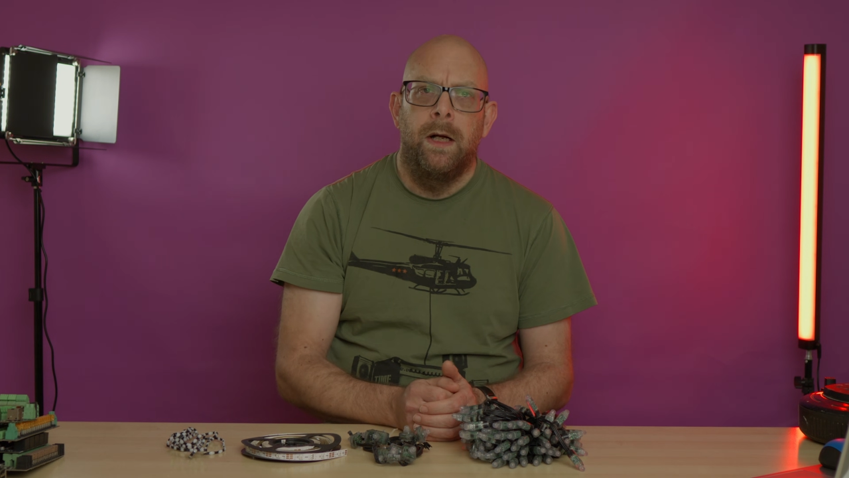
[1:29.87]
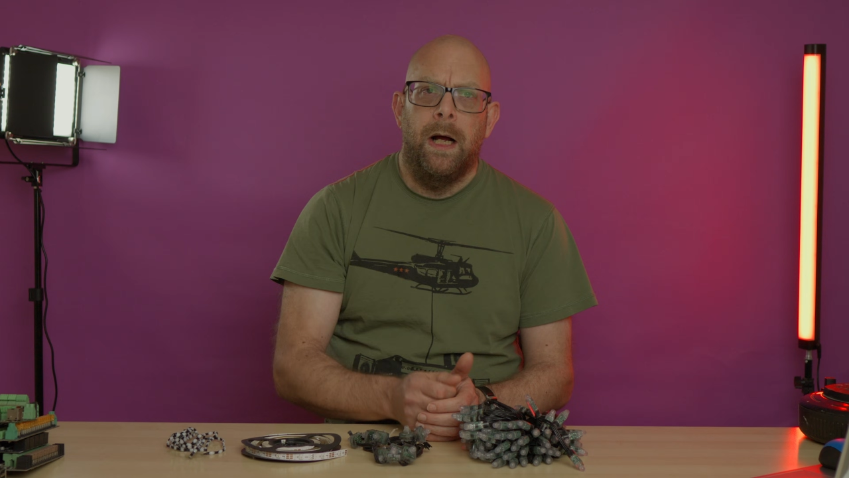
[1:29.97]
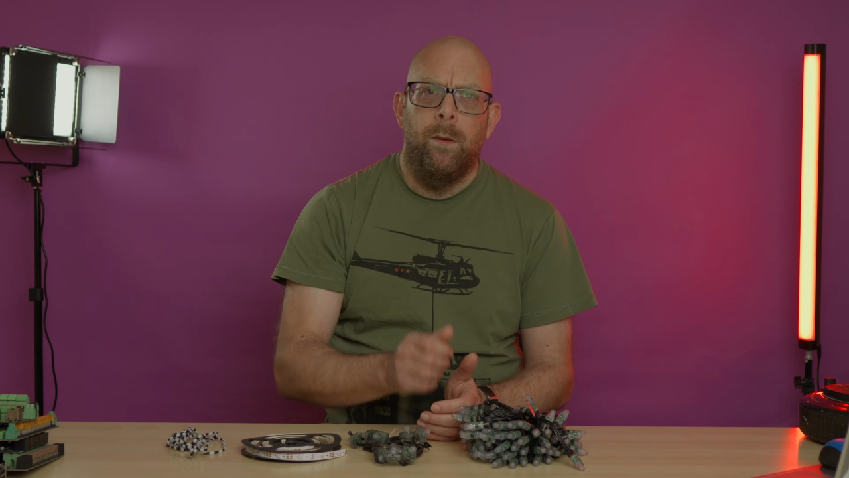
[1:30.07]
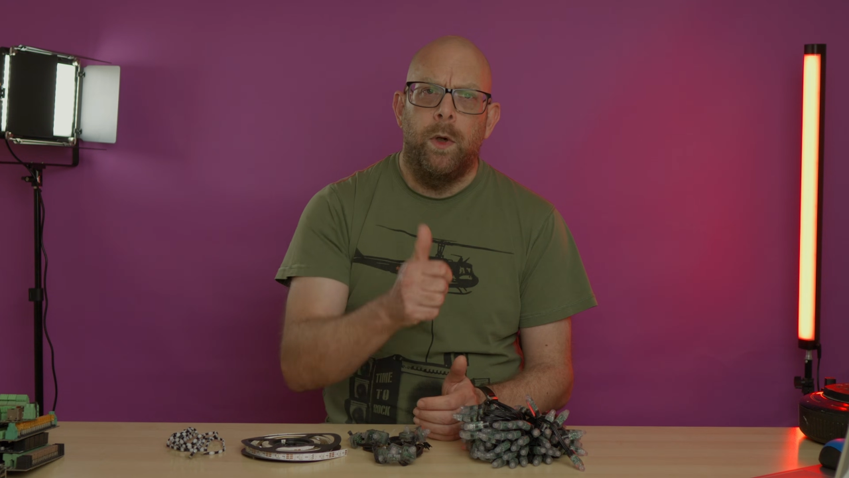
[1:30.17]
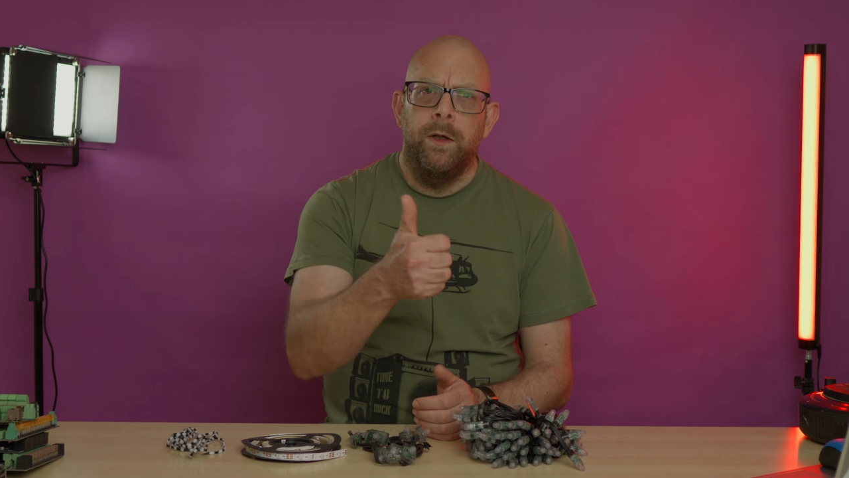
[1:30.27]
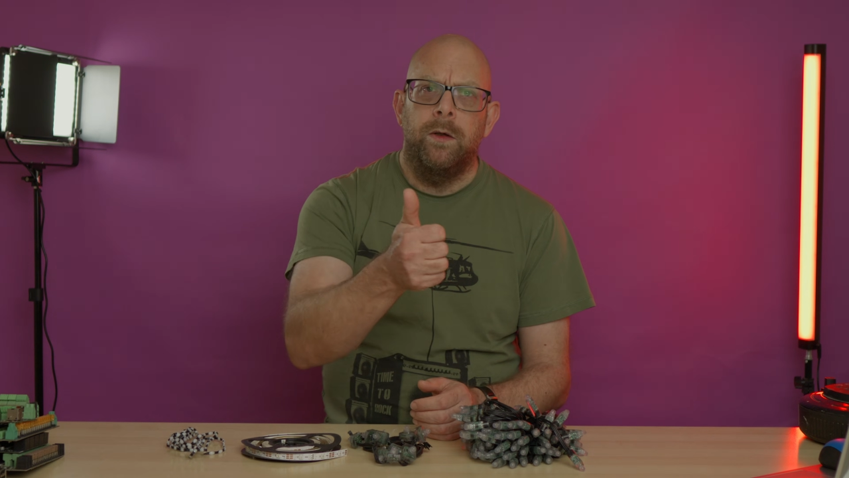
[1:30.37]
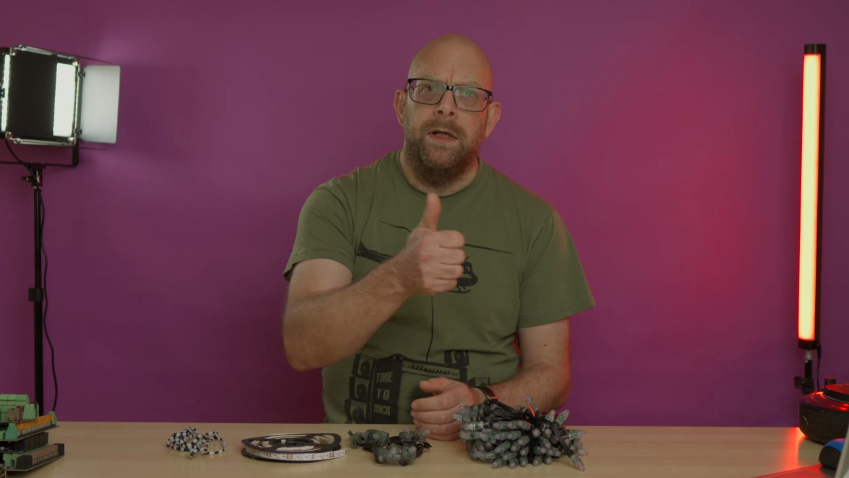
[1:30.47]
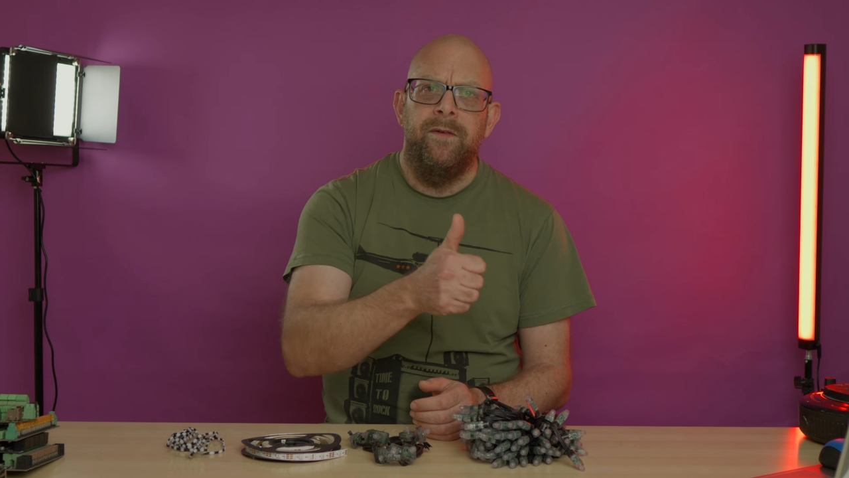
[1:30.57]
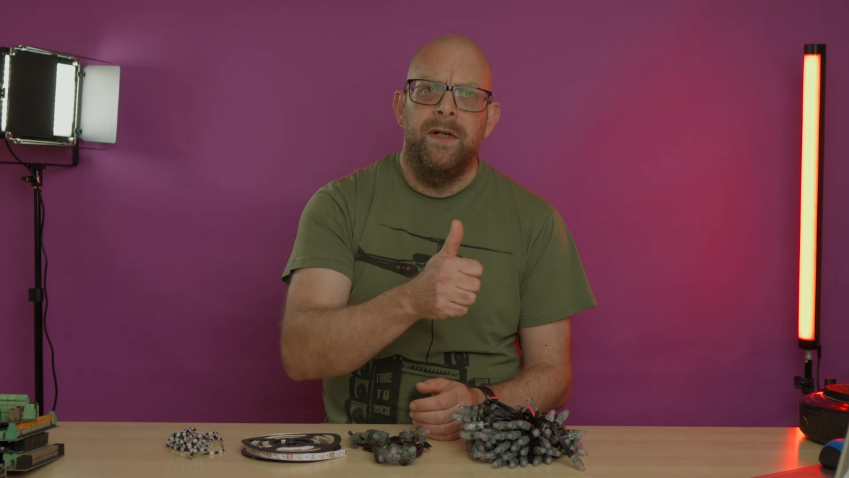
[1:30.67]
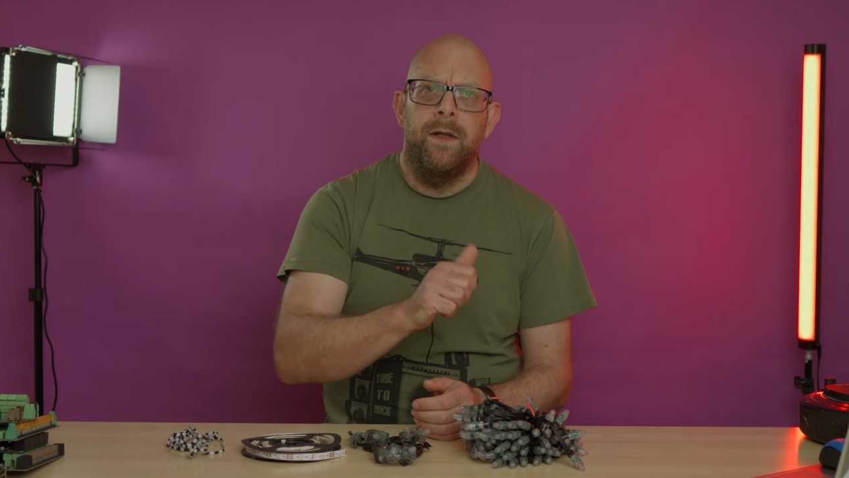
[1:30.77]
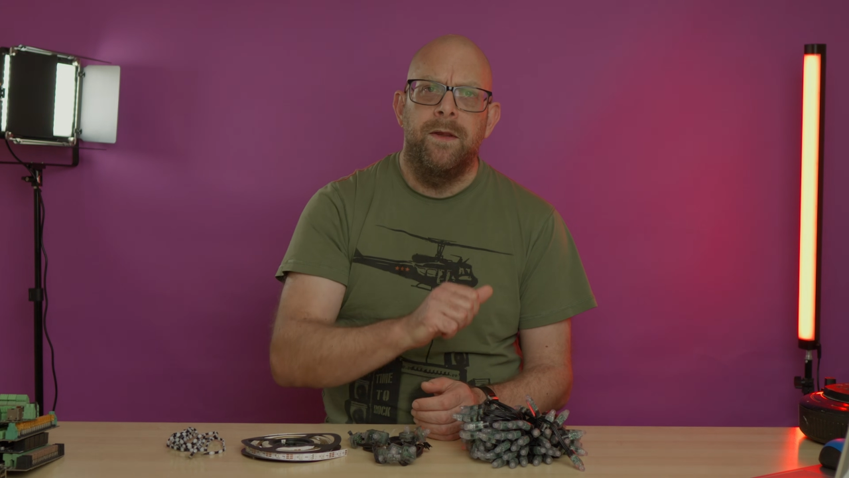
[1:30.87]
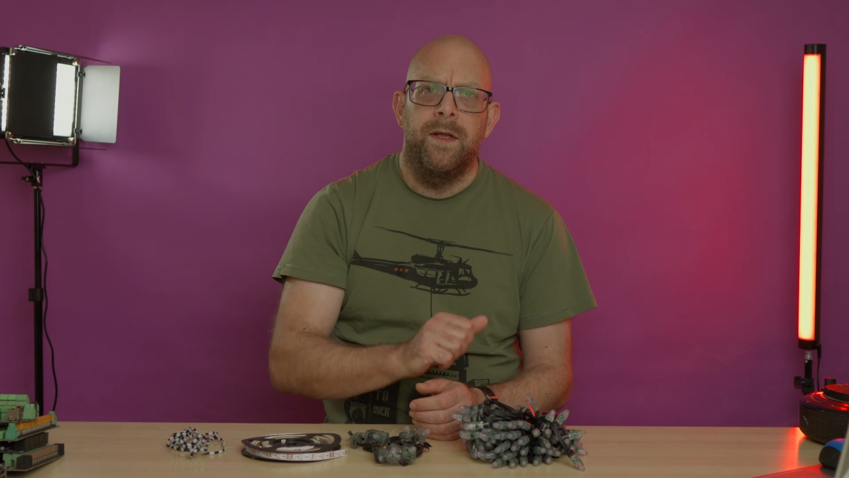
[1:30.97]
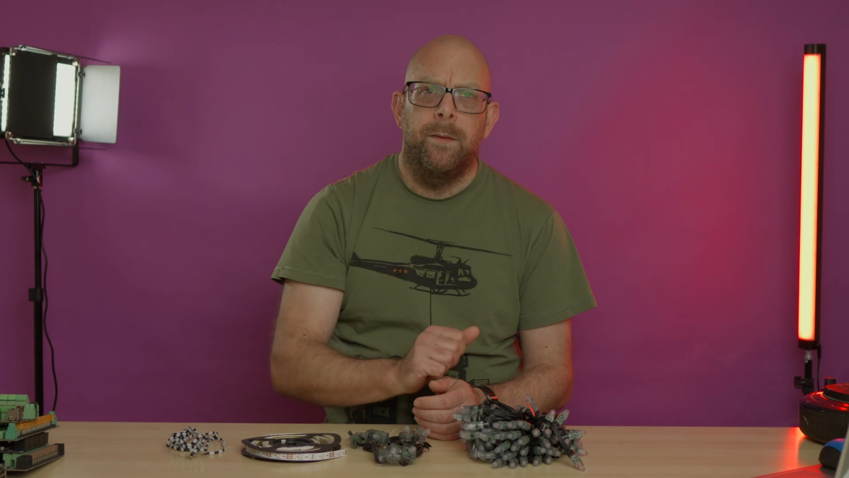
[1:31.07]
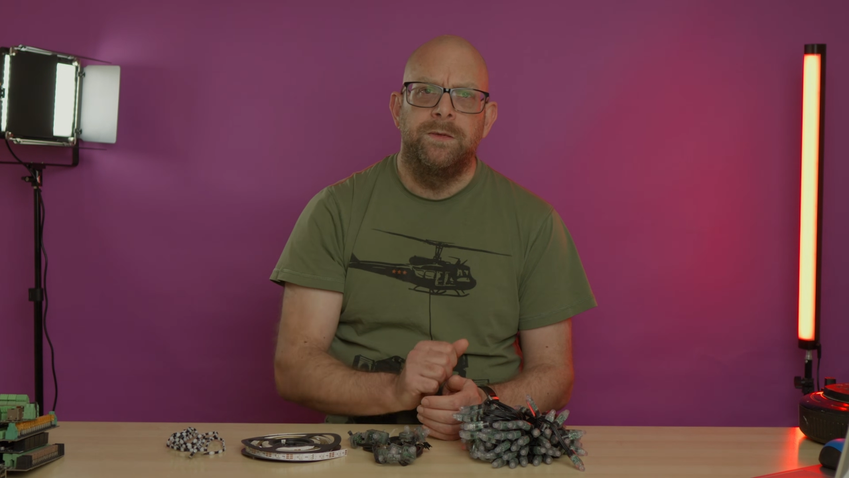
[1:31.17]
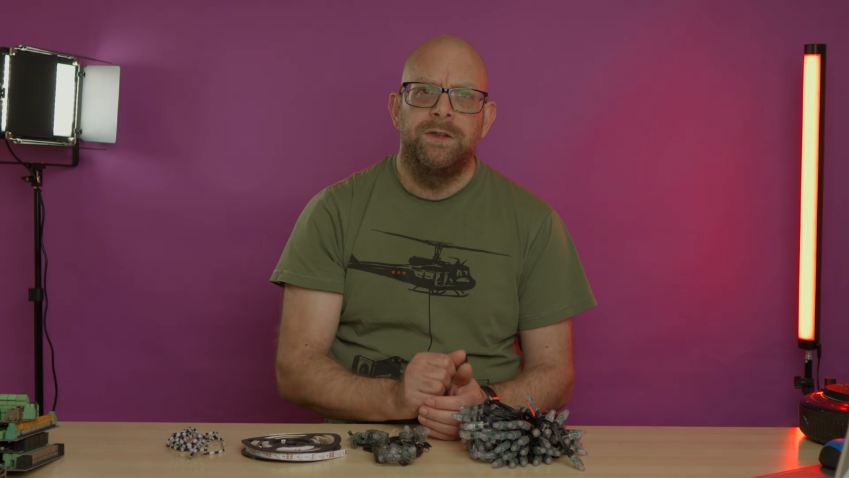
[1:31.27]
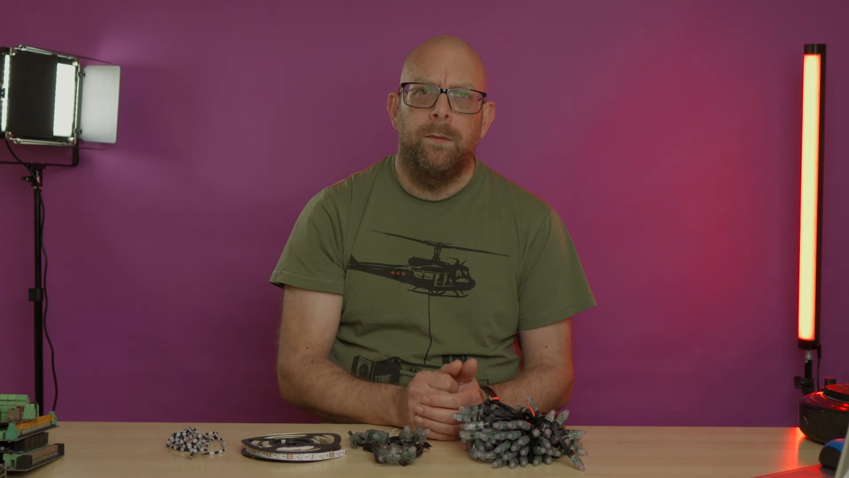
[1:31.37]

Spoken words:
And why not give it a thumbs